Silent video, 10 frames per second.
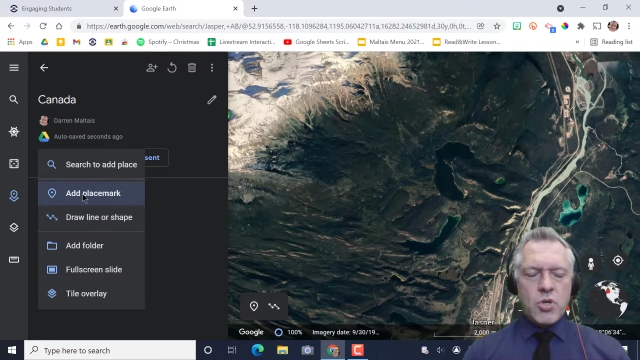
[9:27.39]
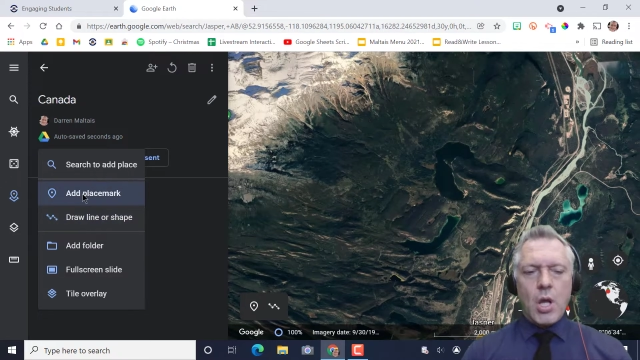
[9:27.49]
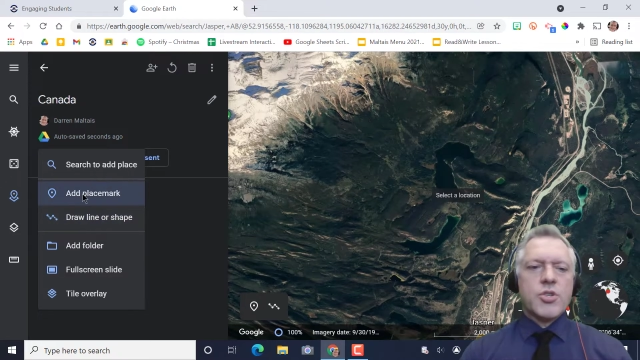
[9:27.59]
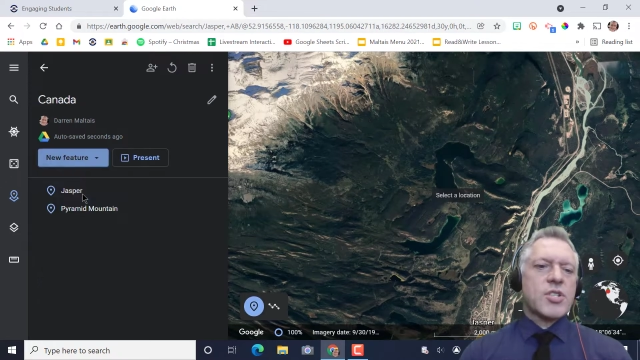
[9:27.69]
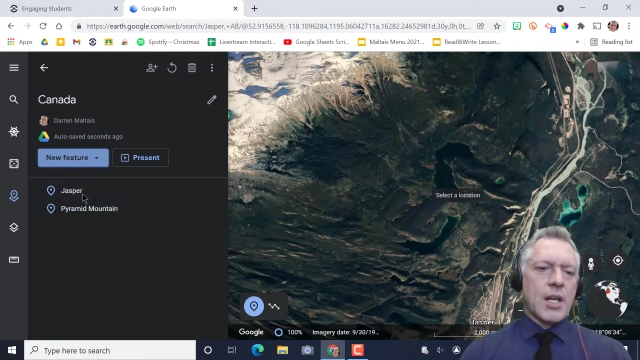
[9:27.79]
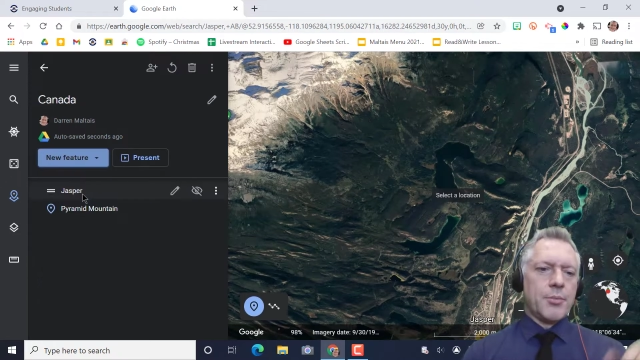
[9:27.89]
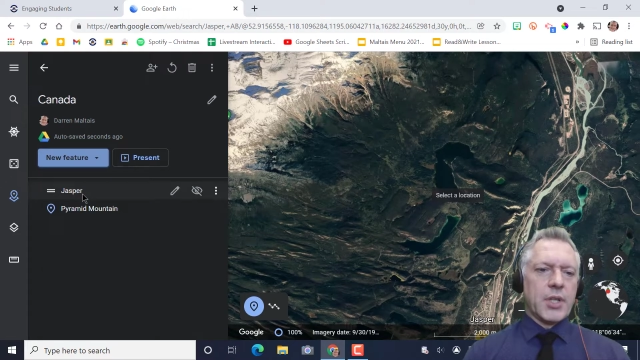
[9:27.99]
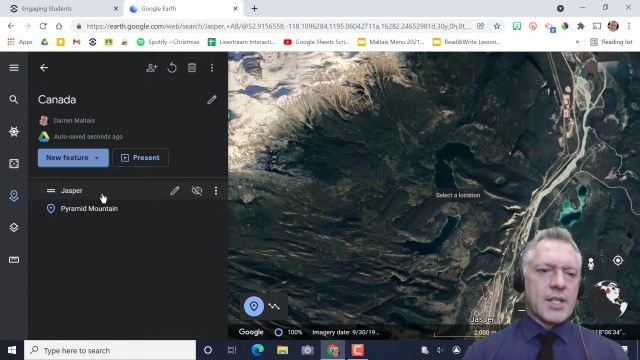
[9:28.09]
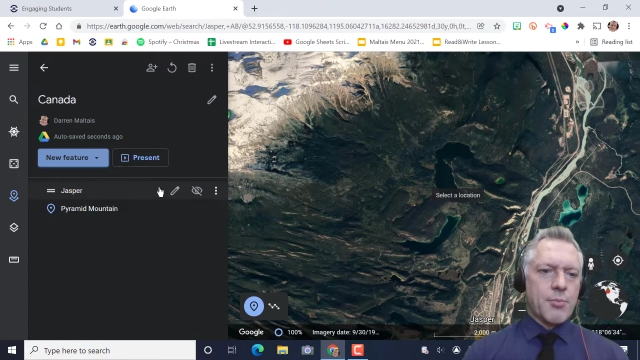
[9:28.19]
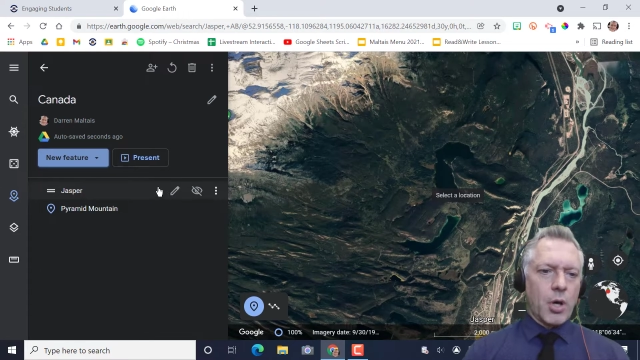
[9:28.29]
I'll just add a
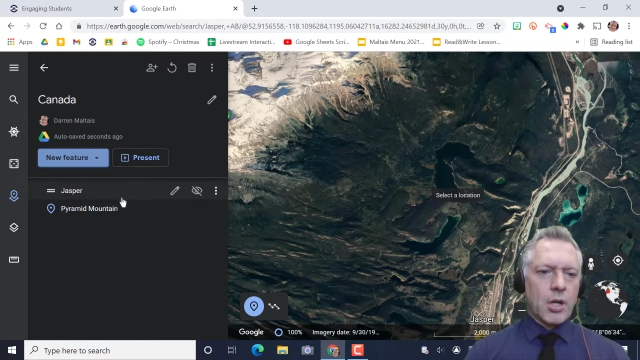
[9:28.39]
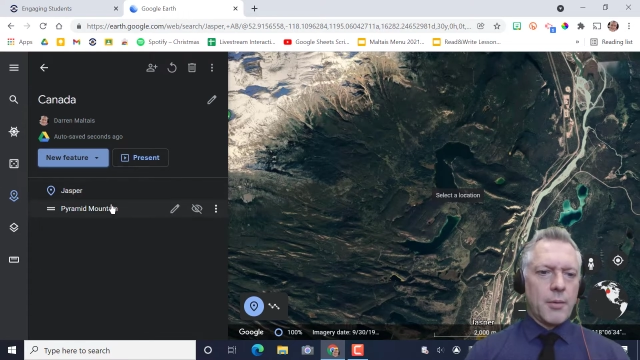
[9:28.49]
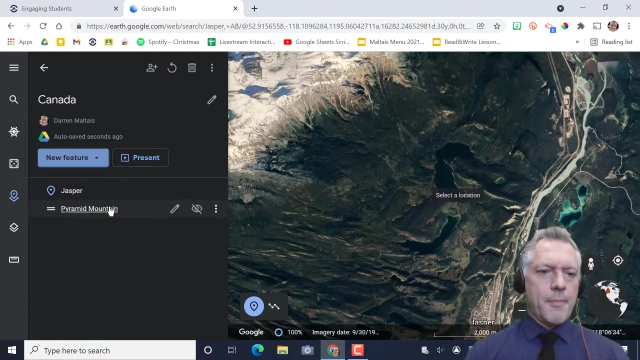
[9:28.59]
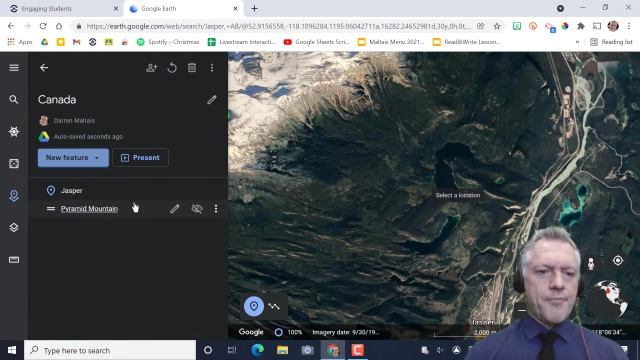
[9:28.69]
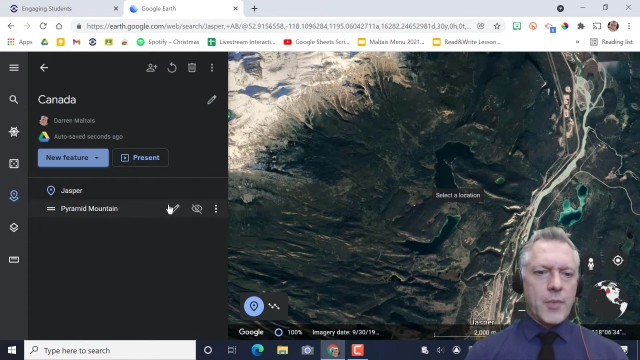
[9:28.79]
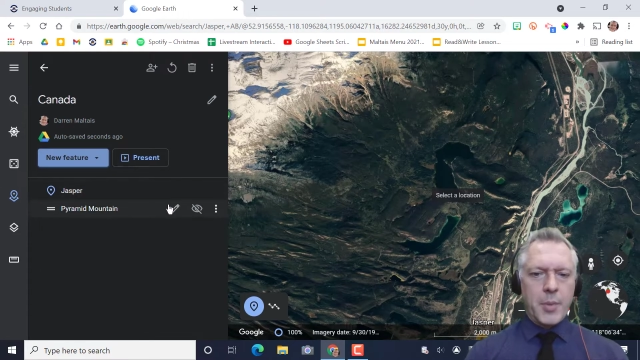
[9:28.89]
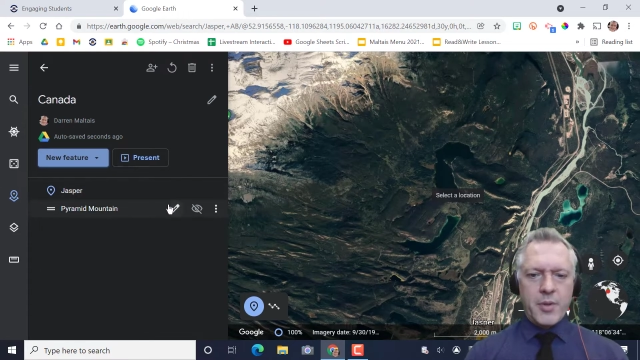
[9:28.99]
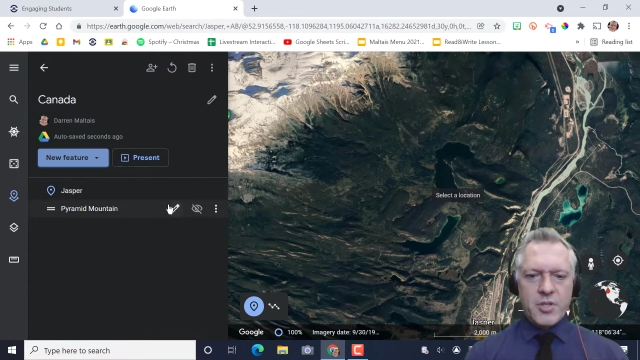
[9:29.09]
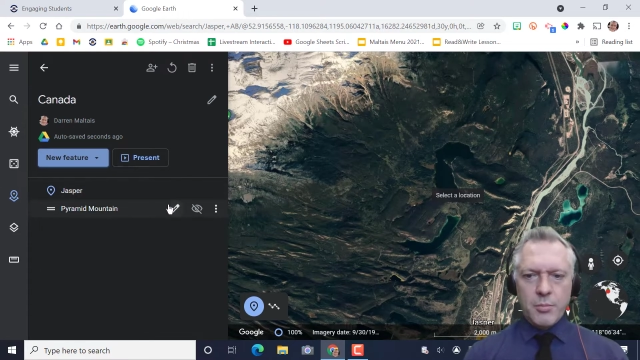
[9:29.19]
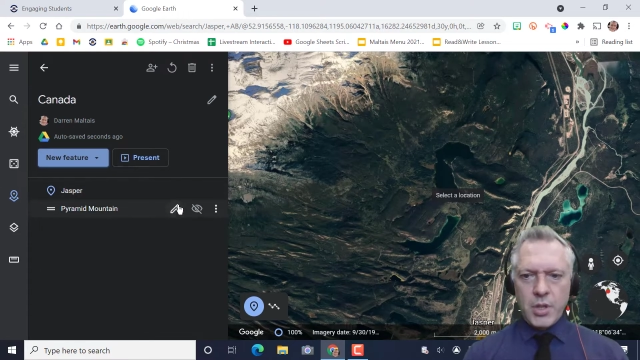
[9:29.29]
place mark. Maybe
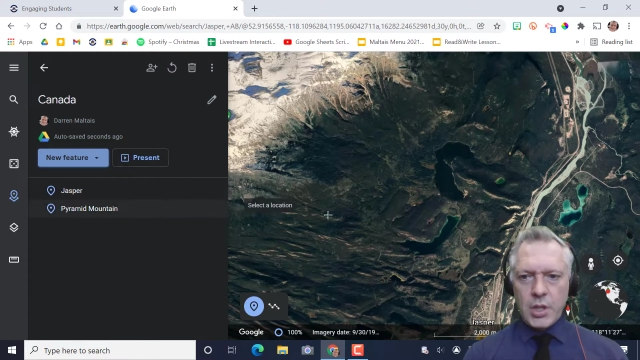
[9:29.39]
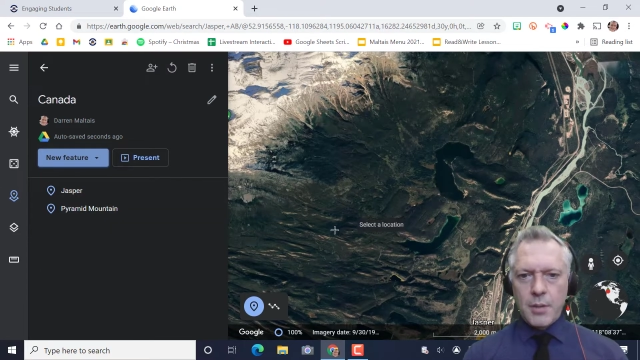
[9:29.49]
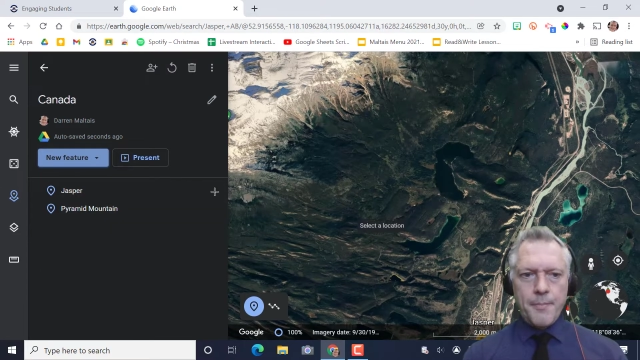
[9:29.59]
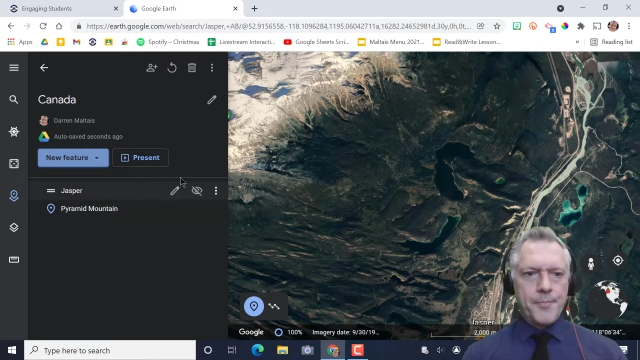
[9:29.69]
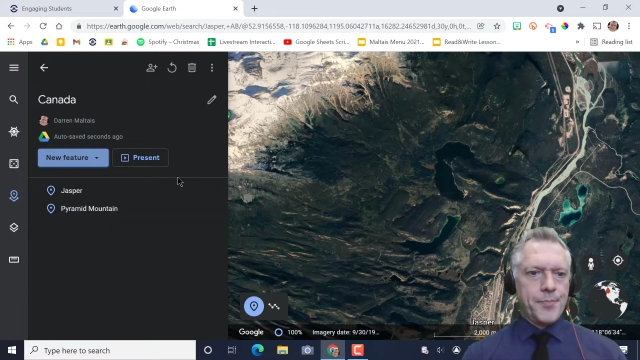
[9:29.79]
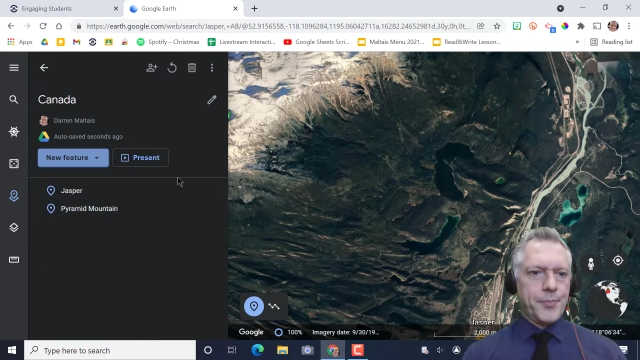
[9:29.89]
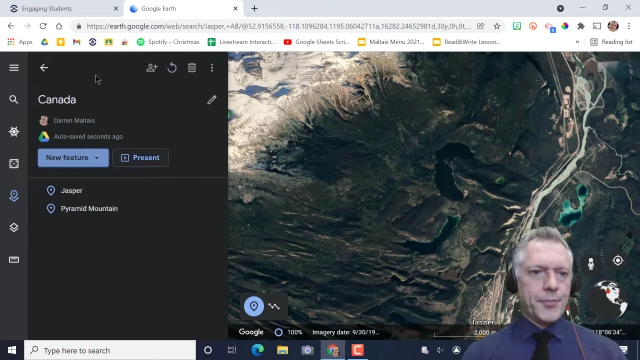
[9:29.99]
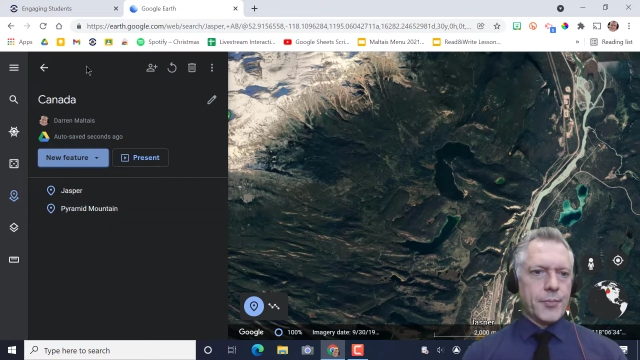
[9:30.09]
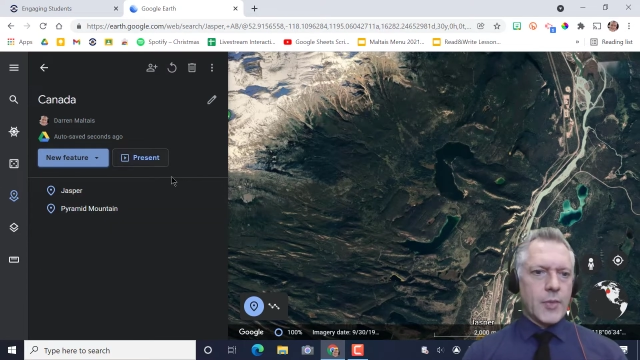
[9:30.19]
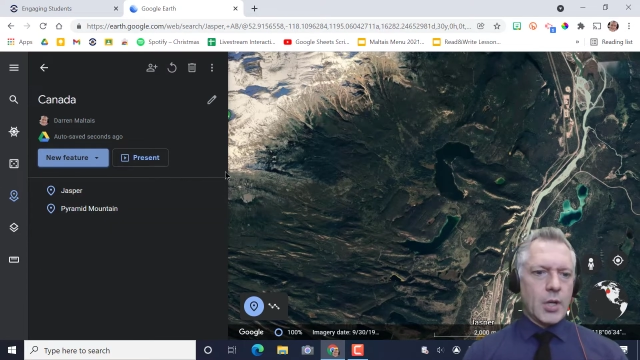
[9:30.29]
this could be
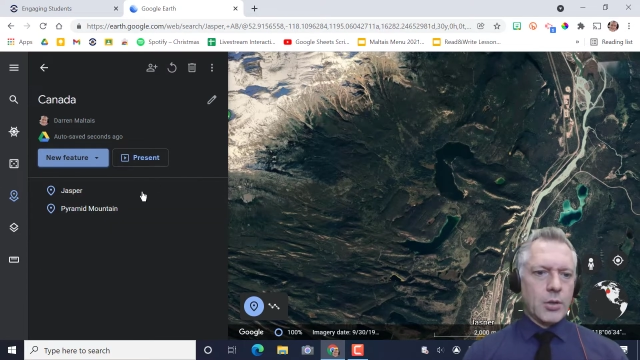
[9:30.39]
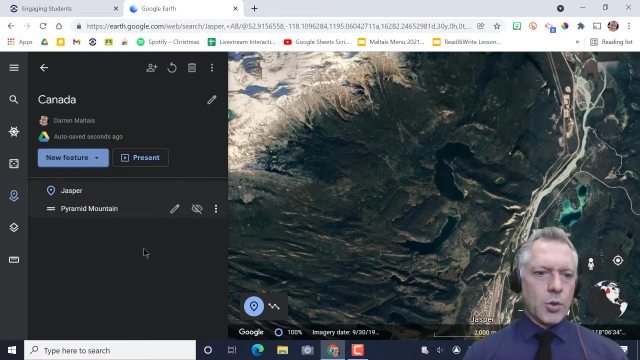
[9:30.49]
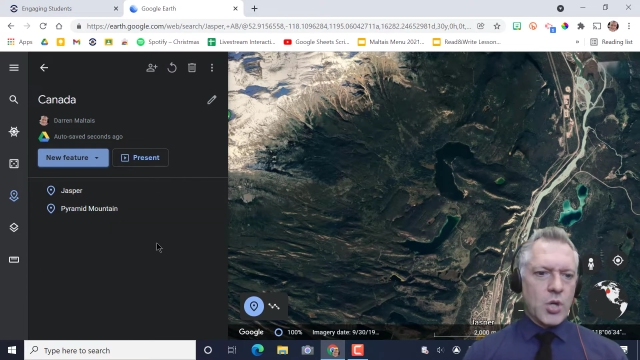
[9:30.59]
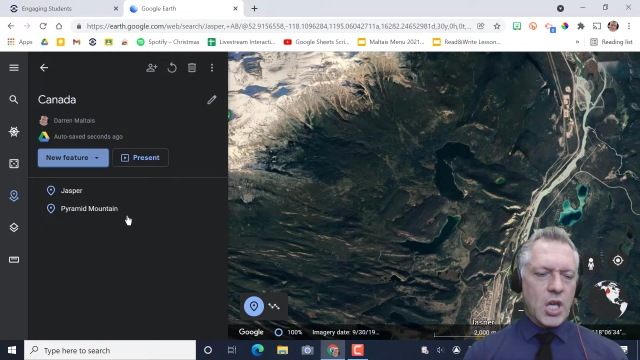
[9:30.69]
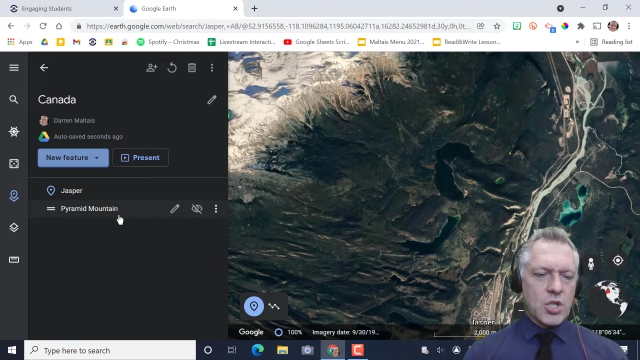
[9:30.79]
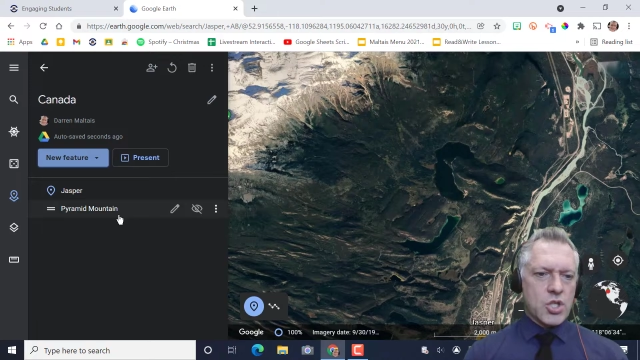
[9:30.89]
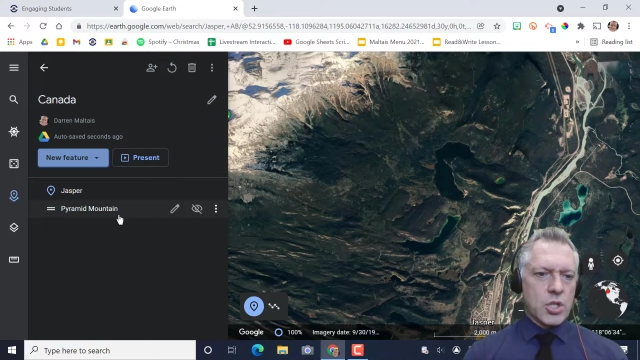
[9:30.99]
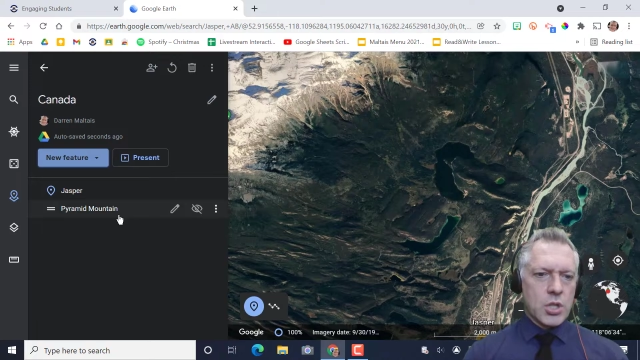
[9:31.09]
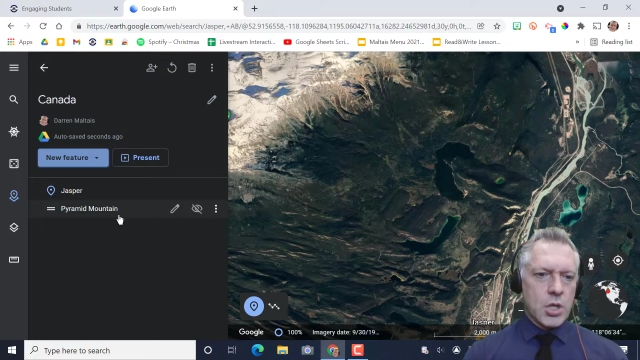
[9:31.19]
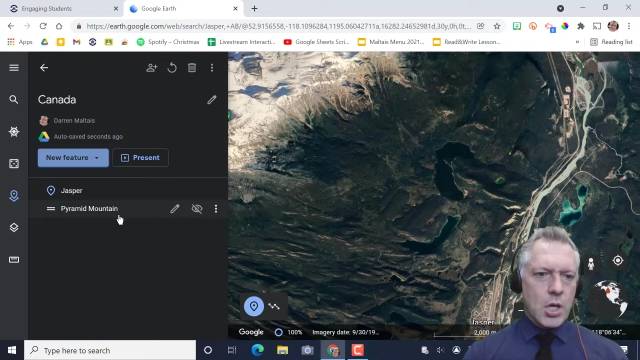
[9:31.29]
a location.